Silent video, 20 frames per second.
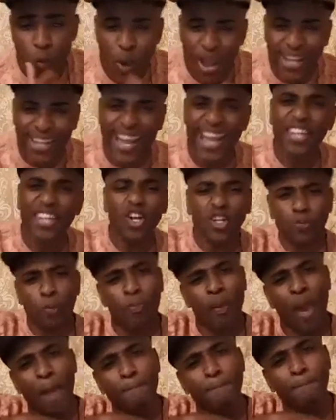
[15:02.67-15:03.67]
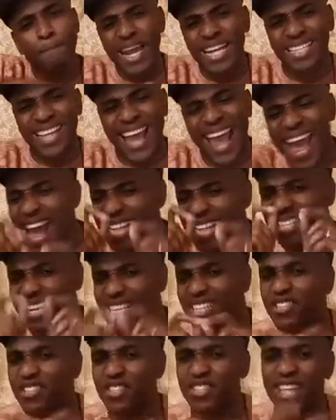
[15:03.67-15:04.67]
We cannot permit
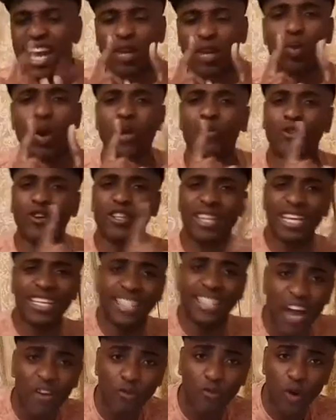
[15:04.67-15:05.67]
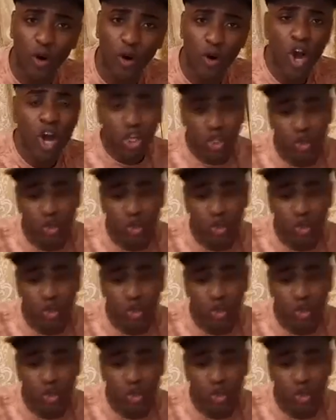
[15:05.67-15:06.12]
agencies that work for the devil